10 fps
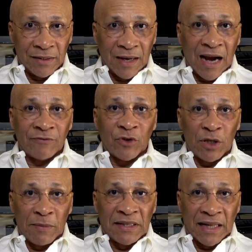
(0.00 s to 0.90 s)
after
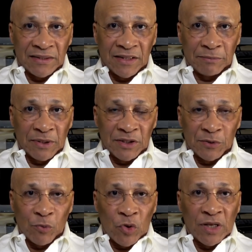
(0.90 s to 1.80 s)
he made that statement
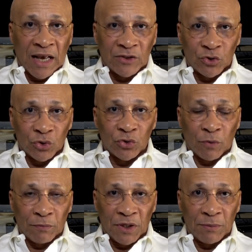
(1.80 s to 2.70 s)
this morning, I saw
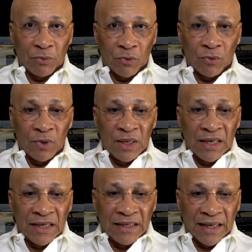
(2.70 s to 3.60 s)
some people
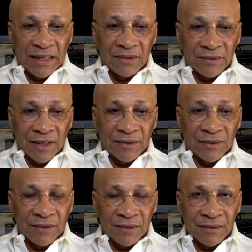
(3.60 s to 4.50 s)
getting
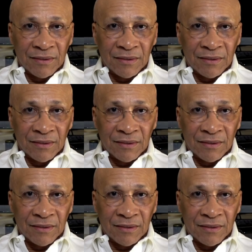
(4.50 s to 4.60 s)
together